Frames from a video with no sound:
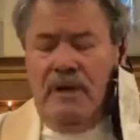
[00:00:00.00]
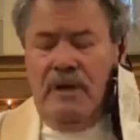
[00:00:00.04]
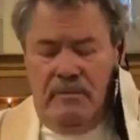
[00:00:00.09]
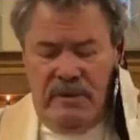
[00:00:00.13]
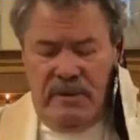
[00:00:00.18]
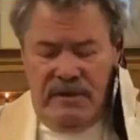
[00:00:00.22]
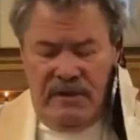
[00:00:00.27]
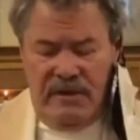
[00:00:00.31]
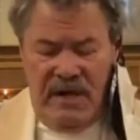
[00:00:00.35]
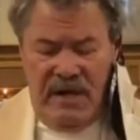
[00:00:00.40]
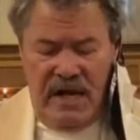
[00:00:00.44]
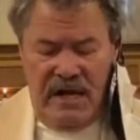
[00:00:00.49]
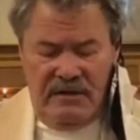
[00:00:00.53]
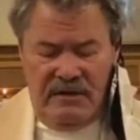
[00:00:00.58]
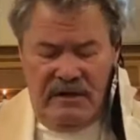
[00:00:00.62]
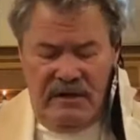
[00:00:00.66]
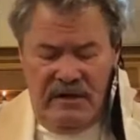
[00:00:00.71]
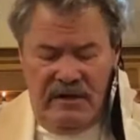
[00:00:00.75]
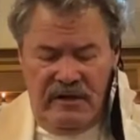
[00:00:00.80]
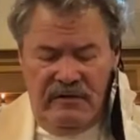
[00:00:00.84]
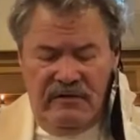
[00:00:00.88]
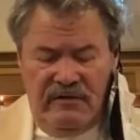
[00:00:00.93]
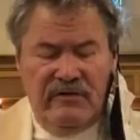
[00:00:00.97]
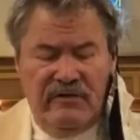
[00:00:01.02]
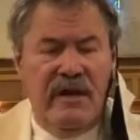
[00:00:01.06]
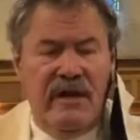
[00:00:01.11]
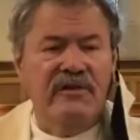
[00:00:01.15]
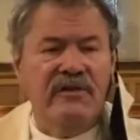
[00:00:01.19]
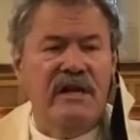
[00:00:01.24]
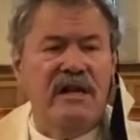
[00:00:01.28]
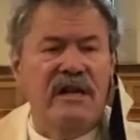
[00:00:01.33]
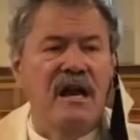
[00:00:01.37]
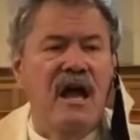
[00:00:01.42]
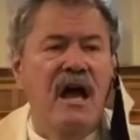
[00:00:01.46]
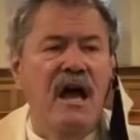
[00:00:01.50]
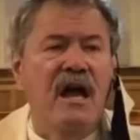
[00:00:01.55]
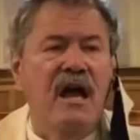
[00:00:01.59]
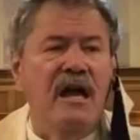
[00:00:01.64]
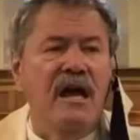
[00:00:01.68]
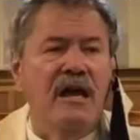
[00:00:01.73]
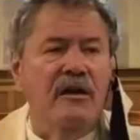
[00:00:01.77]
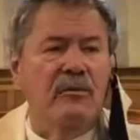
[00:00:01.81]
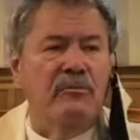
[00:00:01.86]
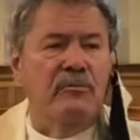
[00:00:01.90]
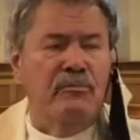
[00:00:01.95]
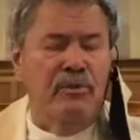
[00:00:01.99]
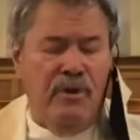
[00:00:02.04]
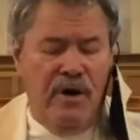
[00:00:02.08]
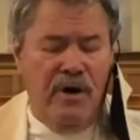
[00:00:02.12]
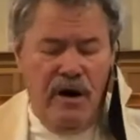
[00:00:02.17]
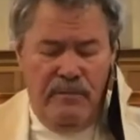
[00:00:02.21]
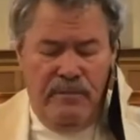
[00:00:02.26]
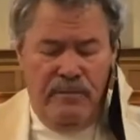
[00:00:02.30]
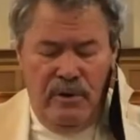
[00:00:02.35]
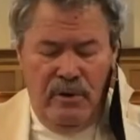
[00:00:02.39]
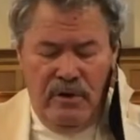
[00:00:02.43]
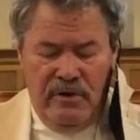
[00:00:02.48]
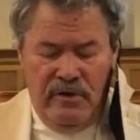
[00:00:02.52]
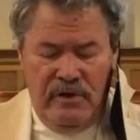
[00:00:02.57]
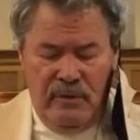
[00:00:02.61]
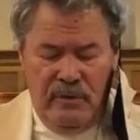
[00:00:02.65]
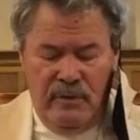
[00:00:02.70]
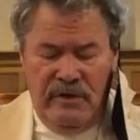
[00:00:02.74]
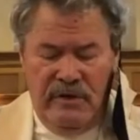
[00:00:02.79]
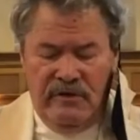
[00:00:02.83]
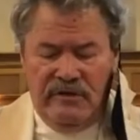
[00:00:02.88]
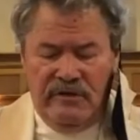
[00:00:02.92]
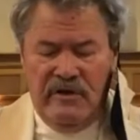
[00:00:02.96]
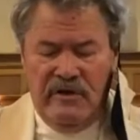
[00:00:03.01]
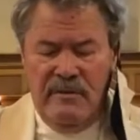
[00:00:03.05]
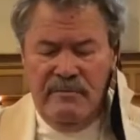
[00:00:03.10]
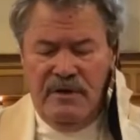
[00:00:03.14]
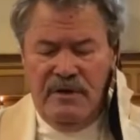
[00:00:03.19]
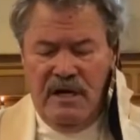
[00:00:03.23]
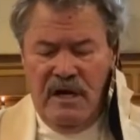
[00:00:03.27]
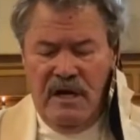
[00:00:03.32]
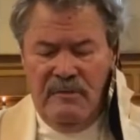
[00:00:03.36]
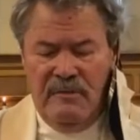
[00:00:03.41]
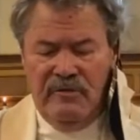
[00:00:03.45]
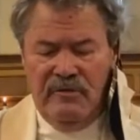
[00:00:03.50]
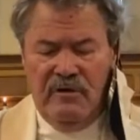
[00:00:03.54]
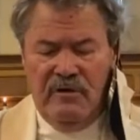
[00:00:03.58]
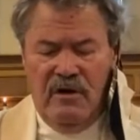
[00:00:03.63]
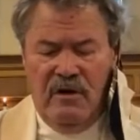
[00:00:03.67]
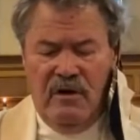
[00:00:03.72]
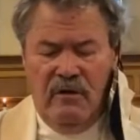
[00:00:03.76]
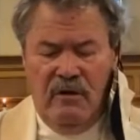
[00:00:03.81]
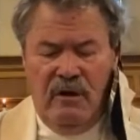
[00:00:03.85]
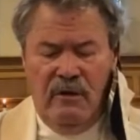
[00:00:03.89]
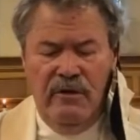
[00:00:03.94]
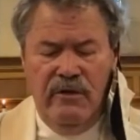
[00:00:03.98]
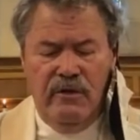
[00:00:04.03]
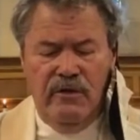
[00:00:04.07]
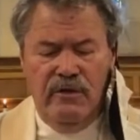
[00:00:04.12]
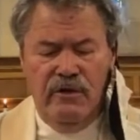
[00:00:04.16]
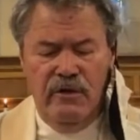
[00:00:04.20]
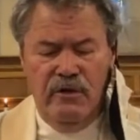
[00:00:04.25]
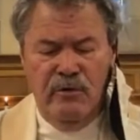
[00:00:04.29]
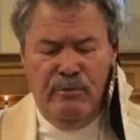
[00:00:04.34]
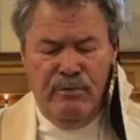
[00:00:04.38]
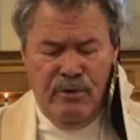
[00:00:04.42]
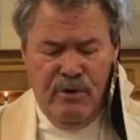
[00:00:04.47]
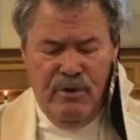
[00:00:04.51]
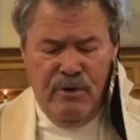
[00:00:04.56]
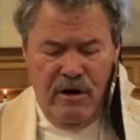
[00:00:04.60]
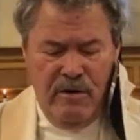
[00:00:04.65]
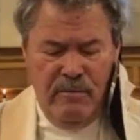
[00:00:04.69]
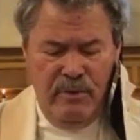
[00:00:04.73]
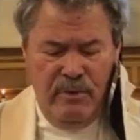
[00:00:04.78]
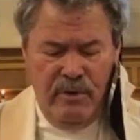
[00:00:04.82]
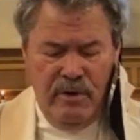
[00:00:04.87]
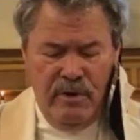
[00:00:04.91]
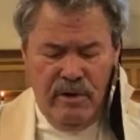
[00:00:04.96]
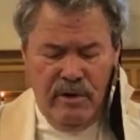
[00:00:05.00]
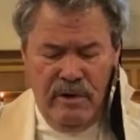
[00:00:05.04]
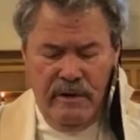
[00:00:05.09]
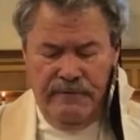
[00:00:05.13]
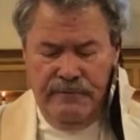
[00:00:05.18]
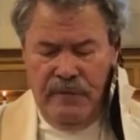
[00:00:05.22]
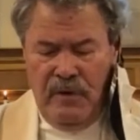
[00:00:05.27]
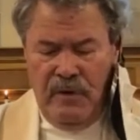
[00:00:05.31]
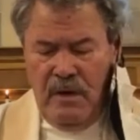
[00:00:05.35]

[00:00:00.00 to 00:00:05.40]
But the 1979 prayer book that we sometimes call the new prayer book,